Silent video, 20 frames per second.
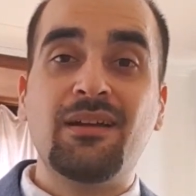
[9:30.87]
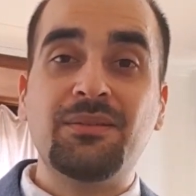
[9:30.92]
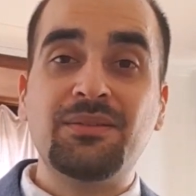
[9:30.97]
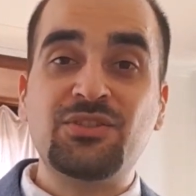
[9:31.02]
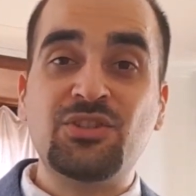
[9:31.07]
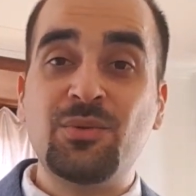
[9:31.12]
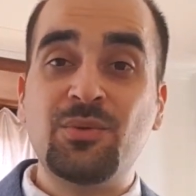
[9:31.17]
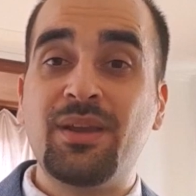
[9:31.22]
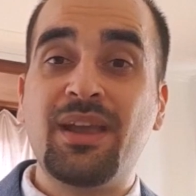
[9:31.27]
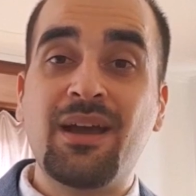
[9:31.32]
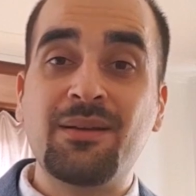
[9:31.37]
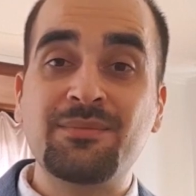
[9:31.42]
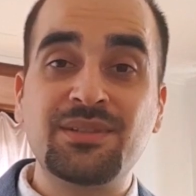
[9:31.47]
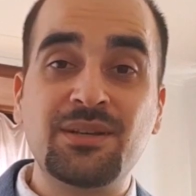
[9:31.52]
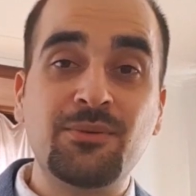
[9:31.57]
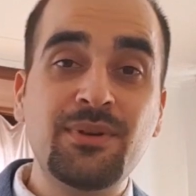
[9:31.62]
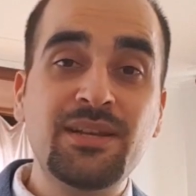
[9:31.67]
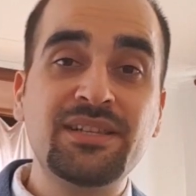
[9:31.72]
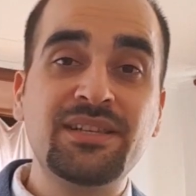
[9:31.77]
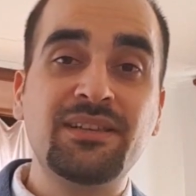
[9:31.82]
She becomes
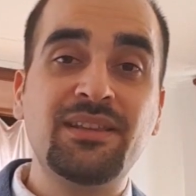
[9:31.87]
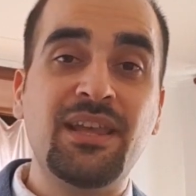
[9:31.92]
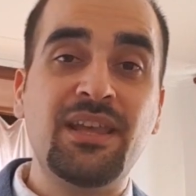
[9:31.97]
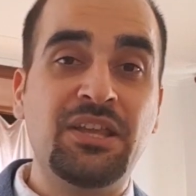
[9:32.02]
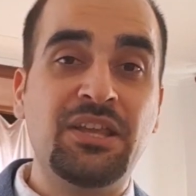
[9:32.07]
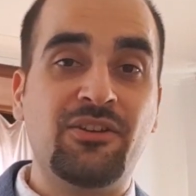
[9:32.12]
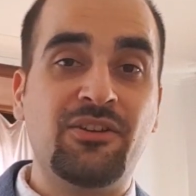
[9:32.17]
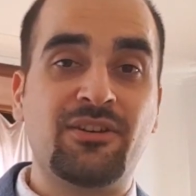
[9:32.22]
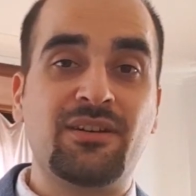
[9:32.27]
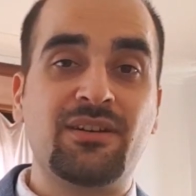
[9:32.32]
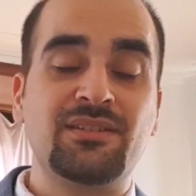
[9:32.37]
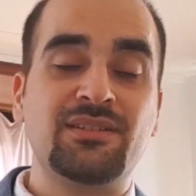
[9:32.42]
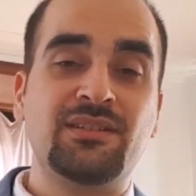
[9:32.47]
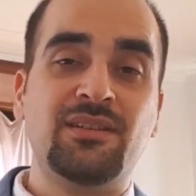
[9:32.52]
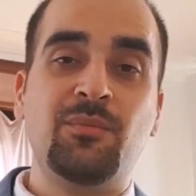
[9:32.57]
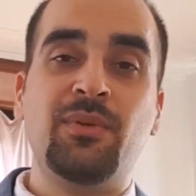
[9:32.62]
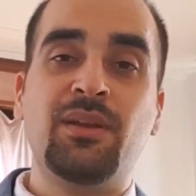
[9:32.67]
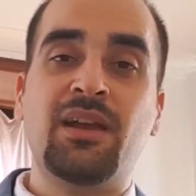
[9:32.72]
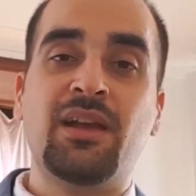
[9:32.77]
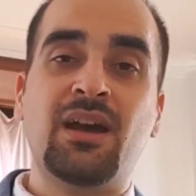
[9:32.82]
a risk taker.
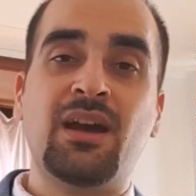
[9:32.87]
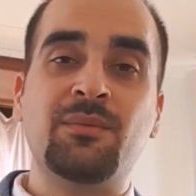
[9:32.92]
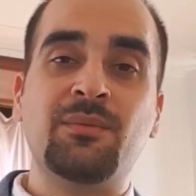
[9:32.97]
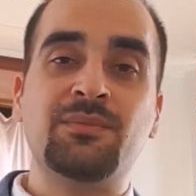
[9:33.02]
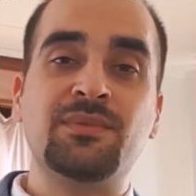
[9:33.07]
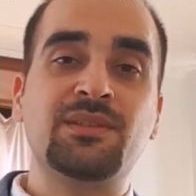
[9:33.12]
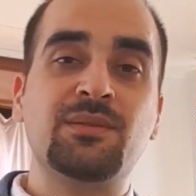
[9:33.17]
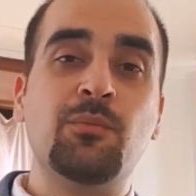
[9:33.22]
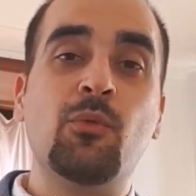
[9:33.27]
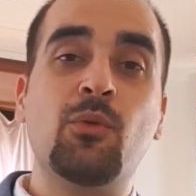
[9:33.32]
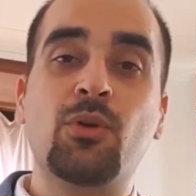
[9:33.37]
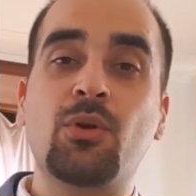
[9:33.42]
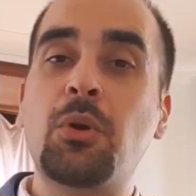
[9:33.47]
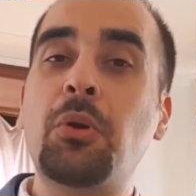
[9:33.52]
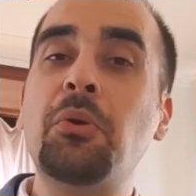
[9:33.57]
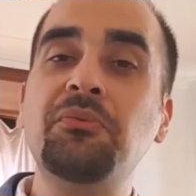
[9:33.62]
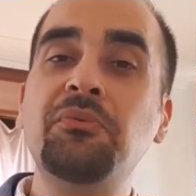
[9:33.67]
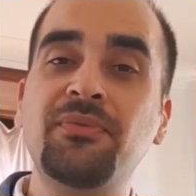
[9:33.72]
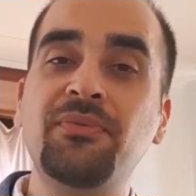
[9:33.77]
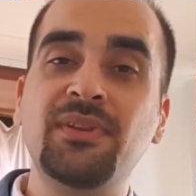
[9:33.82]
She becomes more
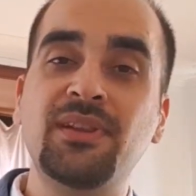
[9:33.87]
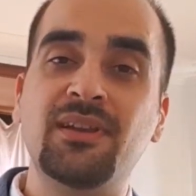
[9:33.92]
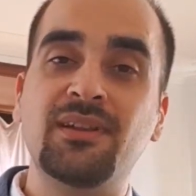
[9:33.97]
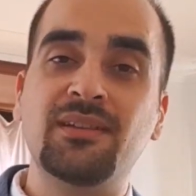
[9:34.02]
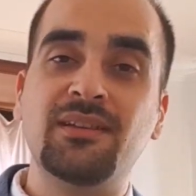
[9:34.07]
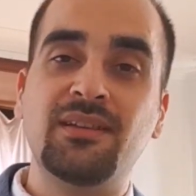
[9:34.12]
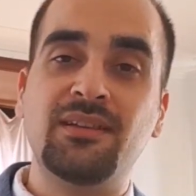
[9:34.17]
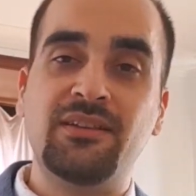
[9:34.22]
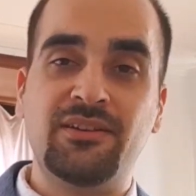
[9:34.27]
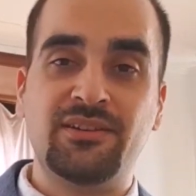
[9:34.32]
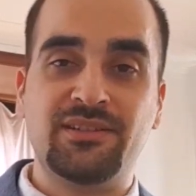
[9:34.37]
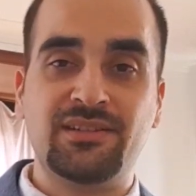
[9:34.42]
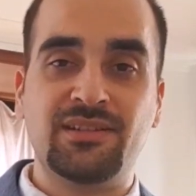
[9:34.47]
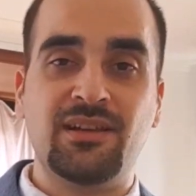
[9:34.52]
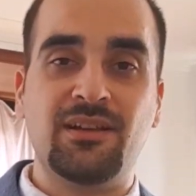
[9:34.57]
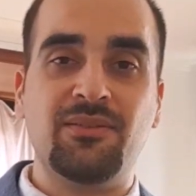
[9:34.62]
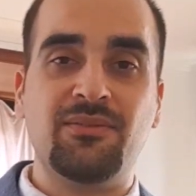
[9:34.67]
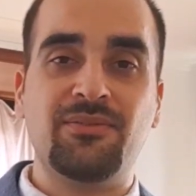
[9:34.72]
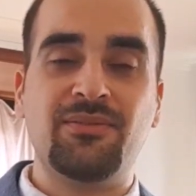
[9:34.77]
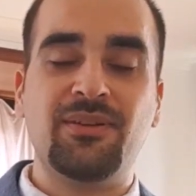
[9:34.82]
confident in
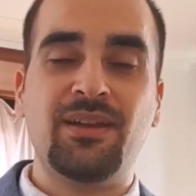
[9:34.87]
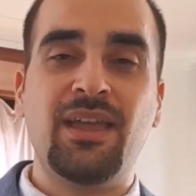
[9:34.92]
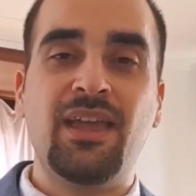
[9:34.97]
herself.